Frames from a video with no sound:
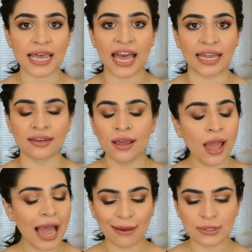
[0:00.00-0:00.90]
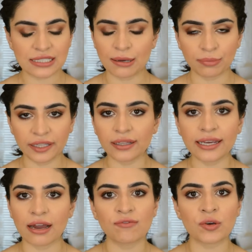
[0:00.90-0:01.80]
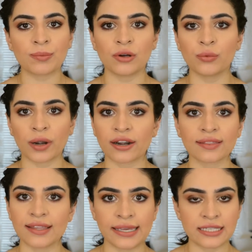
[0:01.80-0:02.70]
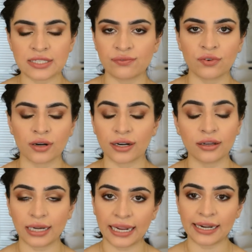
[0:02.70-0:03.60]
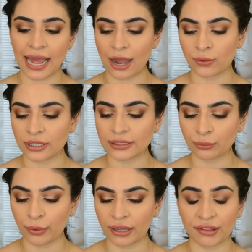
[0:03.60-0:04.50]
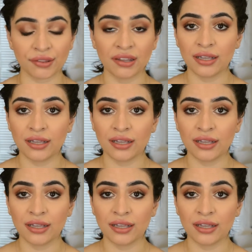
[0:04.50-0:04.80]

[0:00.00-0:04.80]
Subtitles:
and I was completely comfortable wearing this for a good 8 hours with...